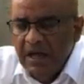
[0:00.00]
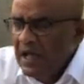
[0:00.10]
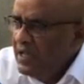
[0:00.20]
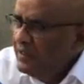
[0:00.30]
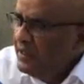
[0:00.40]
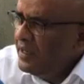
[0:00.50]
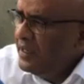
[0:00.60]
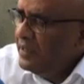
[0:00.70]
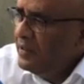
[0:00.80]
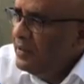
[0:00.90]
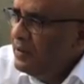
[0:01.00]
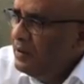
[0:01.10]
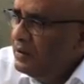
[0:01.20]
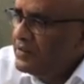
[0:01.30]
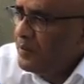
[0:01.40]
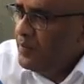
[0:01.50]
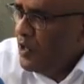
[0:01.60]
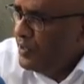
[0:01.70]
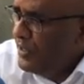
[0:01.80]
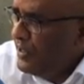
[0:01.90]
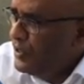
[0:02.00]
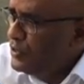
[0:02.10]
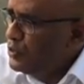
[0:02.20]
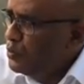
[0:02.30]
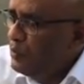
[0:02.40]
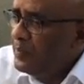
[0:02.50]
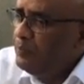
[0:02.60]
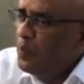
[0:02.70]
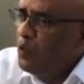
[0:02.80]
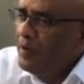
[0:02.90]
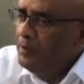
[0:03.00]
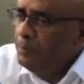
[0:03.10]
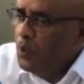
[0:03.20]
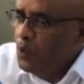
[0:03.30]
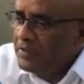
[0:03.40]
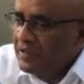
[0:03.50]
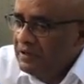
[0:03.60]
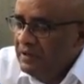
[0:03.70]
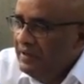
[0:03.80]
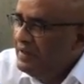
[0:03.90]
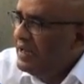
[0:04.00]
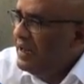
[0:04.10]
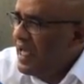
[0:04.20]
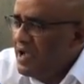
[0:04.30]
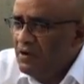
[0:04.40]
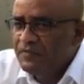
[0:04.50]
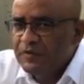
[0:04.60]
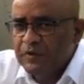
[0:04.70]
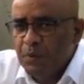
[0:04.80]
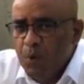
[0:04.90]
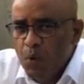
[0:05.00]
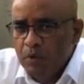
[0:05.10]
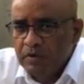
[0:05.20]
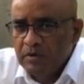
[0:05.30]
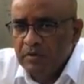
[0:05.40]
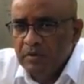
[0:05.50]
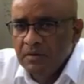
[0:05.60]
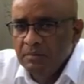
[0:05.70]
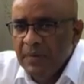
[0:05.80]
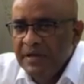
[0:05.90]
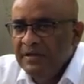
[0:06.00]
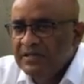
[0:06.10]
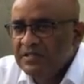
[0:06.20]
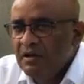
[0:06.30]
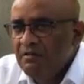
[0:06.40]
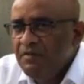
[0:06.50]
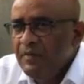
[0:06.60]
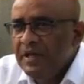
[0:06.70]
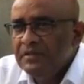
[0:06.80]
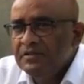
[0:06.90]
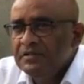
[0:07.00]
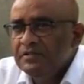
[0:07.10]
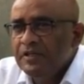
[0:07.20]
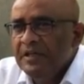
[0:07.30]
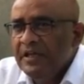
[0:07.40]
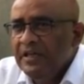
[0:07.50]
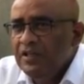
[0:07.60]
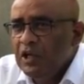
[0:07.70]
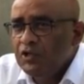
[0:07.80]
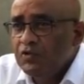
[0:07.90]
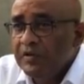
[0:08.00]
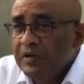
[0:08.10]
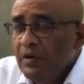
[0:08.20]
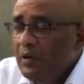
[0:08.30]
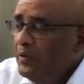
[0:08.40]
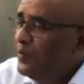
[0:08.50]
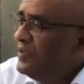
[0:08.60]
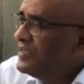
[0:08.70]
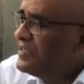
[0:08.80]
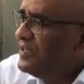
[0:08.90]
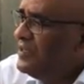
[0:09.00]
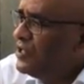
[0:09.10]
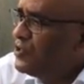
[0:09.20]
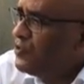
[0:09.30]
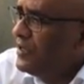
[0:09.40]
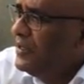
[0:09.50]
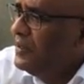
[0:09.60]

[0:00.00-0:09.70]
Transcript: and the was another issue, but more importantly, the lack of support by this government to the industry, although this industry